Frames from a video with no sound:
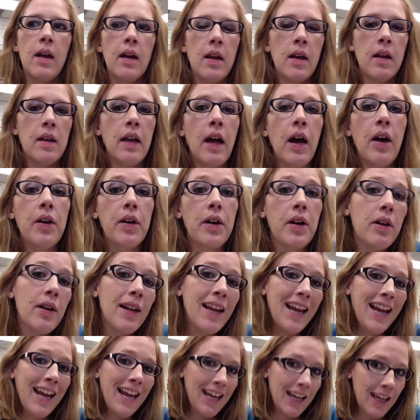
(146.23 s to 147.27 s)
Now you're going
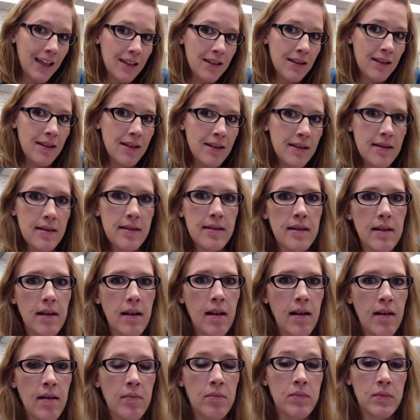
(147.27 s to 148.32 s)
to hand this
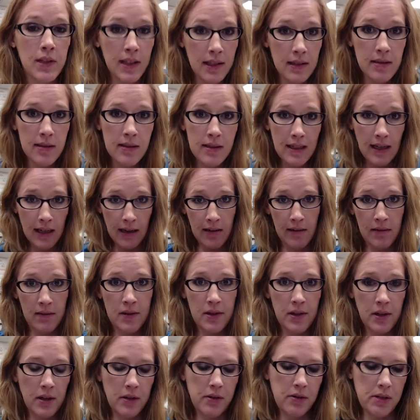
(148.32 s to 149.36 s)
list in to
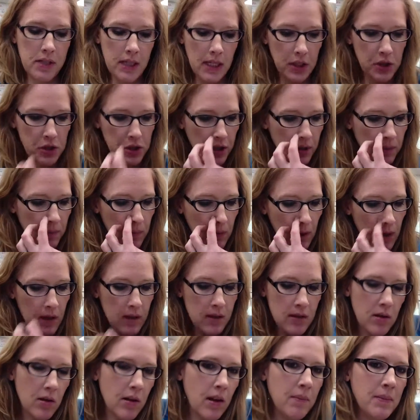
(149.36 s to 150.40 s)
your teacher.
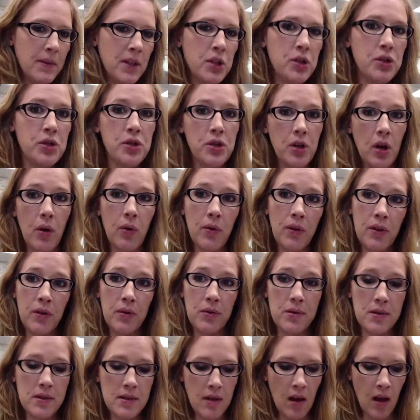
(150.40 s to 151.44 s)
So let me show you
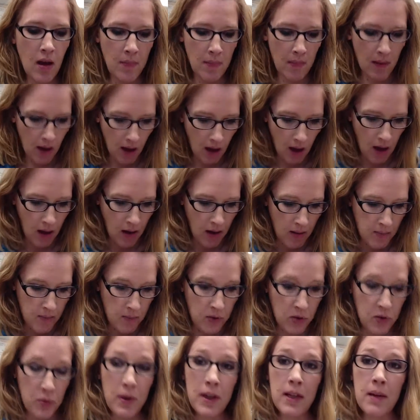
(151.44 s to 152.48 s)
some
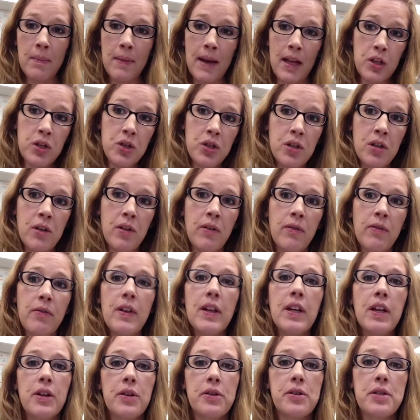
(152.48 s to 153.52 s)
three-dimensional
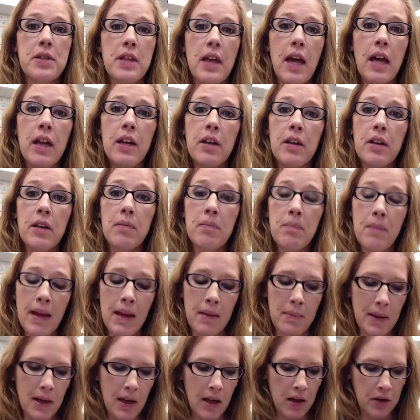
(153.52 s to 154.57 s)
figures that may
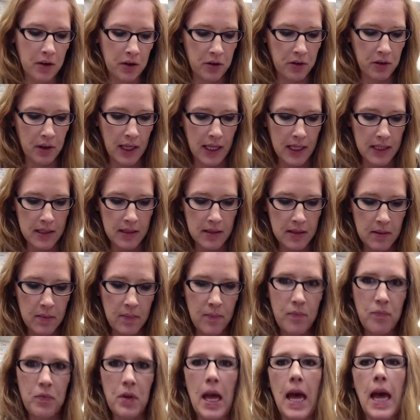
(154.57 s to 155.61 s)
be on your list.
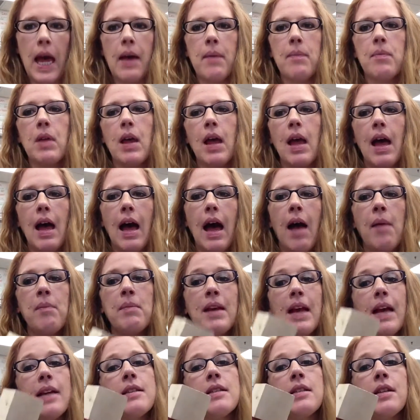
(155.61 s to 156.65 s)
Okay, I'm
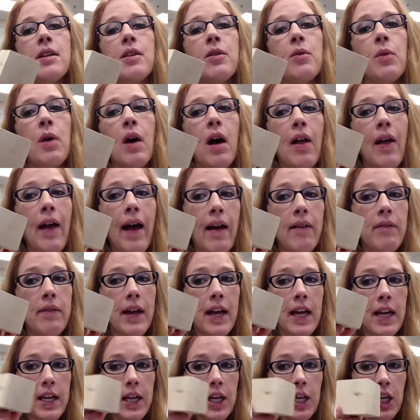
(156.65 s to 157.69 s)
guessing you all have a
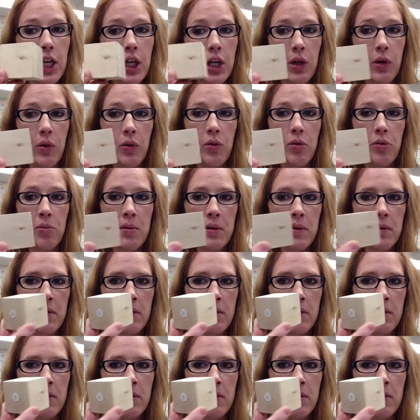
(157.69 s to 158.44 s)
cube.